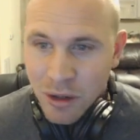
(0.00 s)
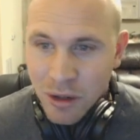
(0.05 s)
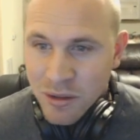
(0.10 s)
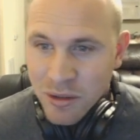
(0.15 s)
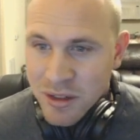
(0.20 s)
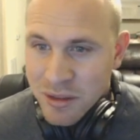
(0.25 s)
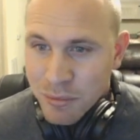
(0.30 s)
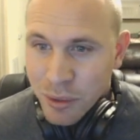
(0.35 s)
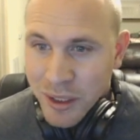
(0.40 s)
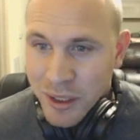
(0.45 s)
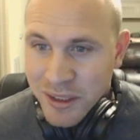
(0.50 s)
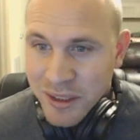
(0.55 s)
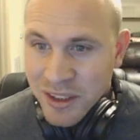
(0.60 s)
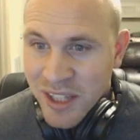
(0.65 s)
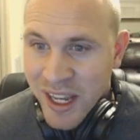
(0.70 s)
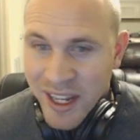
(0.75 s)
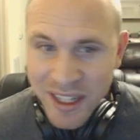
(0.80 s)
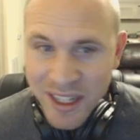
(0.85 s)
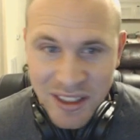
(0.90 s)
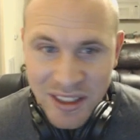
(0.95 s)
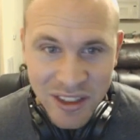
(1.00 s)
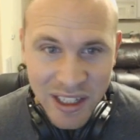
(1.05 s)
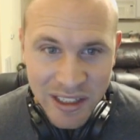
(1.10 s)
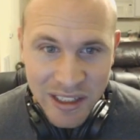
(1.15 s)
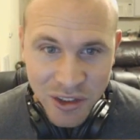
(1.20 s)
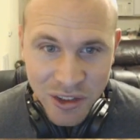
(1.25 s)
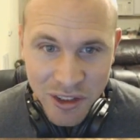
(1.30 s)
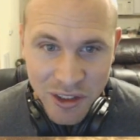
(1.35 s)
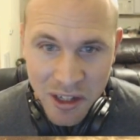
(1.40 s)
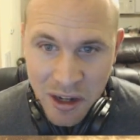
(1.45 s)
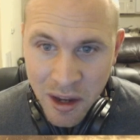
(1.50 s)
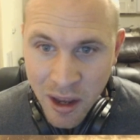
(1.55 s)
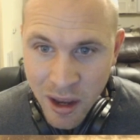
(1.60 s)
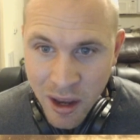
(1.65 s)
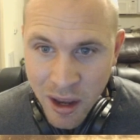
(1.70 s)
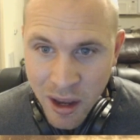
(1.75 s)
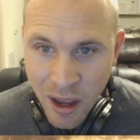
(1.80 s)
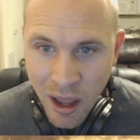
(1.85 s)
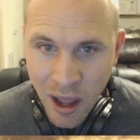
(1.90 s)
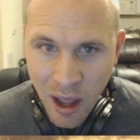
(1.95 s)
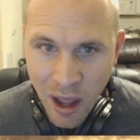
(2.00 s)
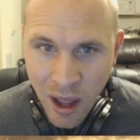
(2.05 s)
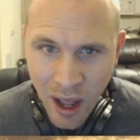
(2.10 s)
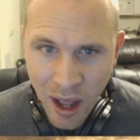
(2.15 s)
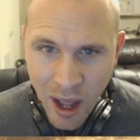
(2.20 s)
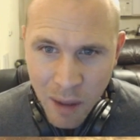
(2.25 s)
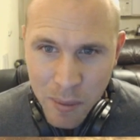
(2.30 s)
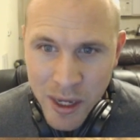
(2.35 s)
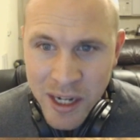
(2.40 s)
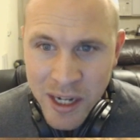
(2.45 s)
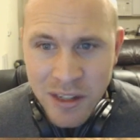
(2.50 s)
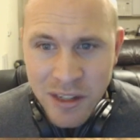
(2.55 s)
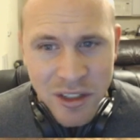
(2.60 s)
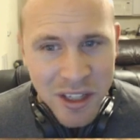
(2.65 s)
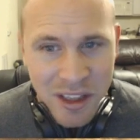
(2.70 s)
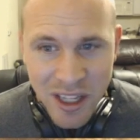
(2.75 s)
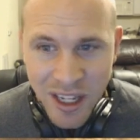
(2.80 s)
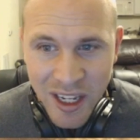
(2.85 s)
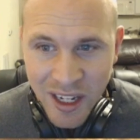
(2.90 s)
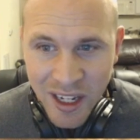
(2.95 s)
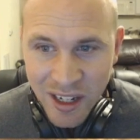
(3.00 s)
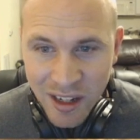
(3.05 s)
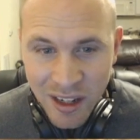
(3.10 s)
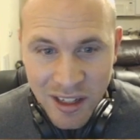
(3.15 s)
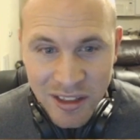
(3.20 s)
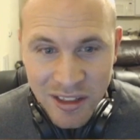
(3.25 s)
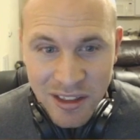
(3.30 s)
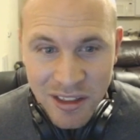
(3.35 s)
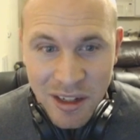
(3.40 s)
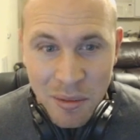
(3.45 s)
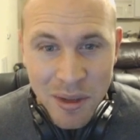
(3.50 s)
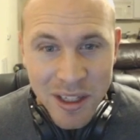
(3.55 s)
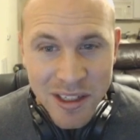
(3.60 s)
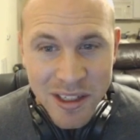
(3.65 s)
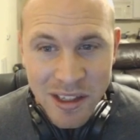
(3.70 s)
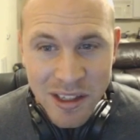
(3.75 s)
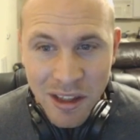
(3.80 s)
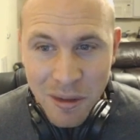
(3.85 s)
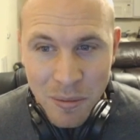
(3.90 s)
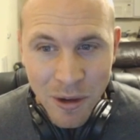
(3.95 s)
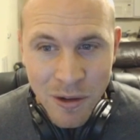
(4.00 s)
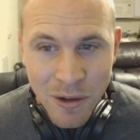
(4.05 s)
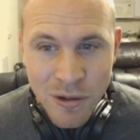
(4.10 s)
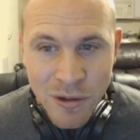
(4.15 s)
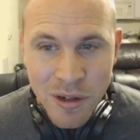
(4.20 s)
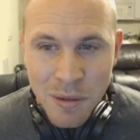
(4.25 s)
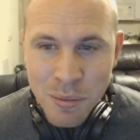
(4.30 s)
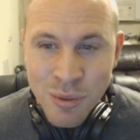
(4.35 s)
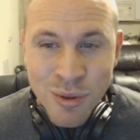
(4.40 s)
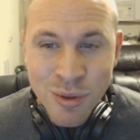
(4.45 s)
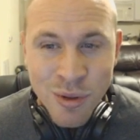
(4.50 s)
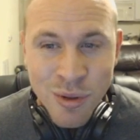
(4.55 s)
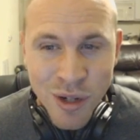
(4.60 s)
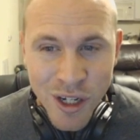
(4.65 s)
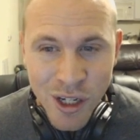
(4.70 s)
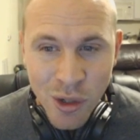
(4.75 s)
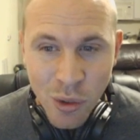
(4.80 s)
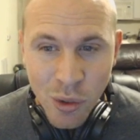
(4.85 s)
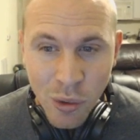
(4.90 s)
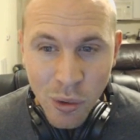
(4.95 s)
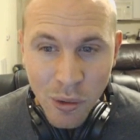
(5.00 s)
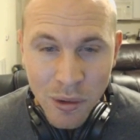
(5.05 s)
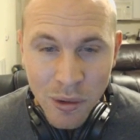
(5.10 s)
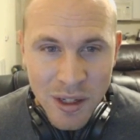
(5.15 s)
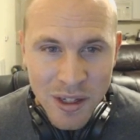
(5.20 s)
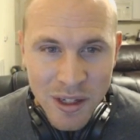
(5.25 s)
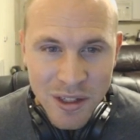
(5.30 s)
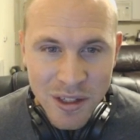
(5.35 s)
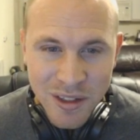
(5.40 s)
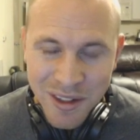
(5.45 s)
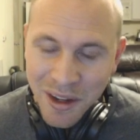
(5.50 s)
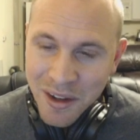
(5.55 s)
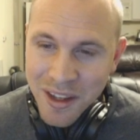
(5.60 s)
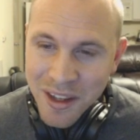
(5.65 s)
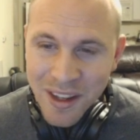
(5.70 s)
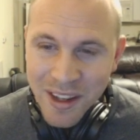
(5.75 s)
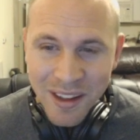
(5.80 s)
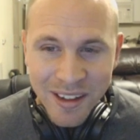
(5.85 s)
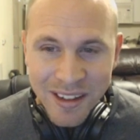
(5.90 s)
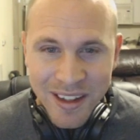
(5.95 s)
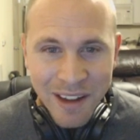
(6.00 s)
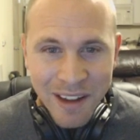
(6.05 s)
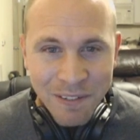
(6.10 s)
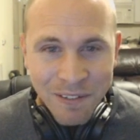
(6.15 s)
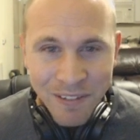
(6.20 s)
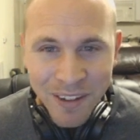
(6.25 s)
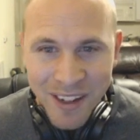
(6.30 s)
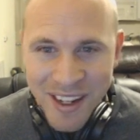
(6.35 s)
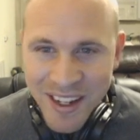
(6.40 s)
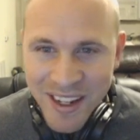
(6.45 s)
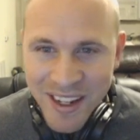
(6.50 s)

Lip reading: plus 10 accessory. But here's the thing: some of these other buffs are pretty cool. So you definitely